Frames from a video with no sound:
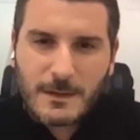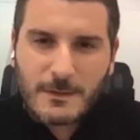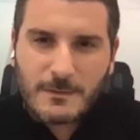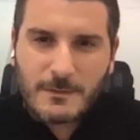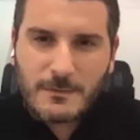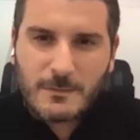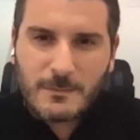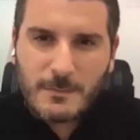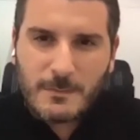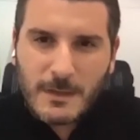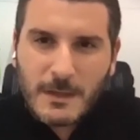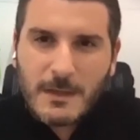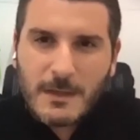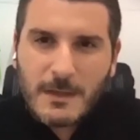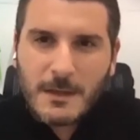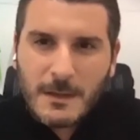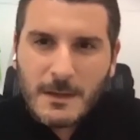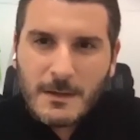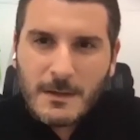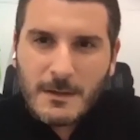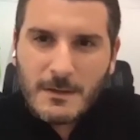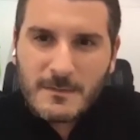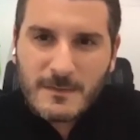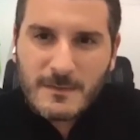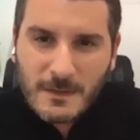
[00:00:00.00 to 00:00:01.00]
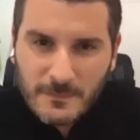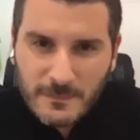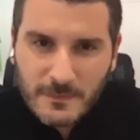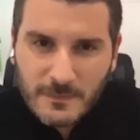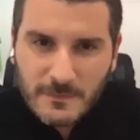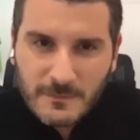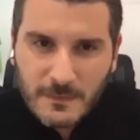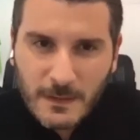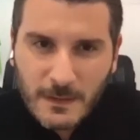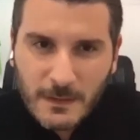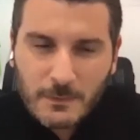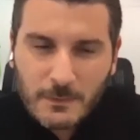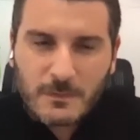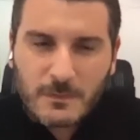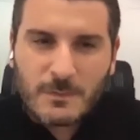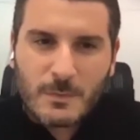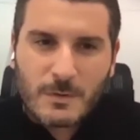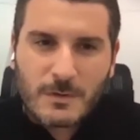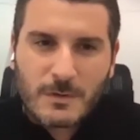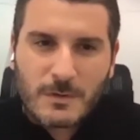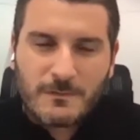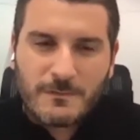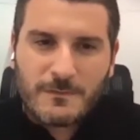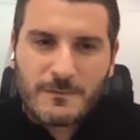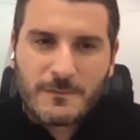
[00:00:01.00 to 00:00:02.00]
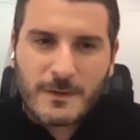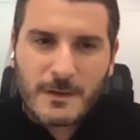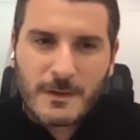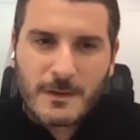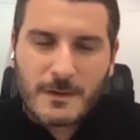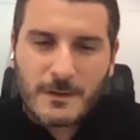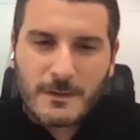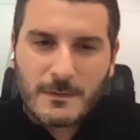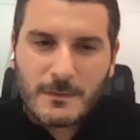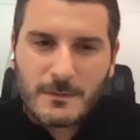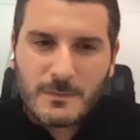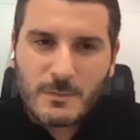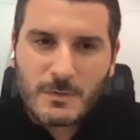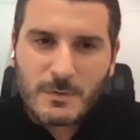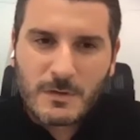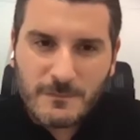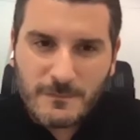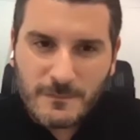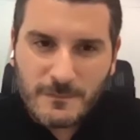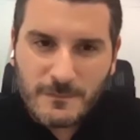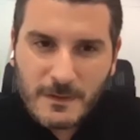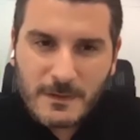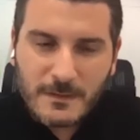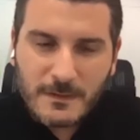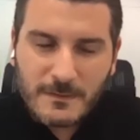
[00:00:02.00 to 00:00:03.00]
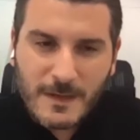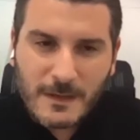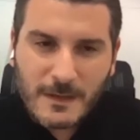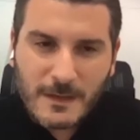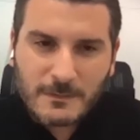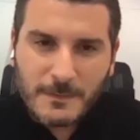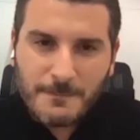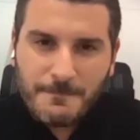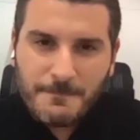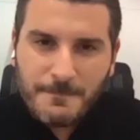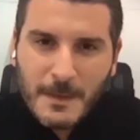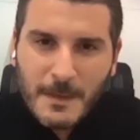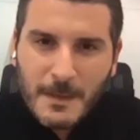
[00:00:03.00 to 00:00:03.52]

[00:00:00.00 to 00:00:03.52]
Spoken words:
to be a self-sustained automotive sector.